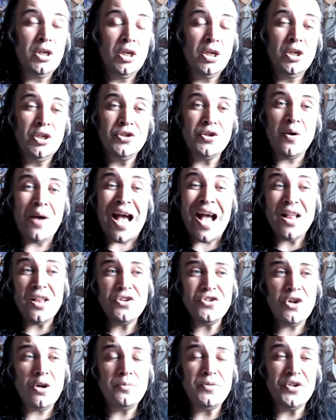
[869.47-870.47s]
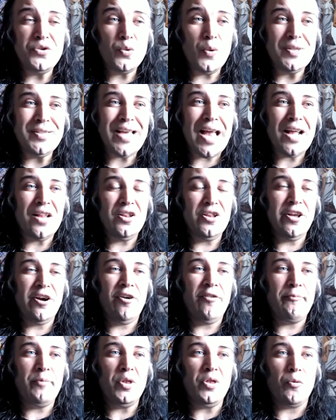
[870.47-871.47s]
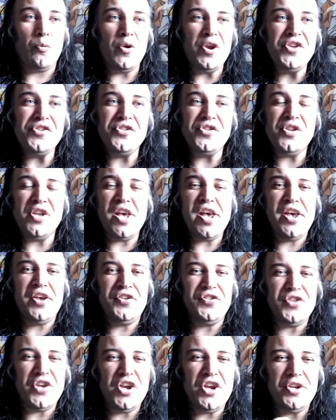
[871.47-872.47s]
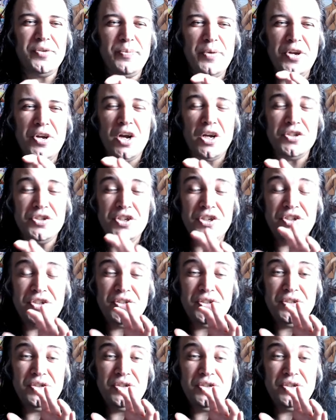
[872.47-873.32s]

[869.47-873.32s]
so Atlas comes in to attack Lilith, but the reason is is because she's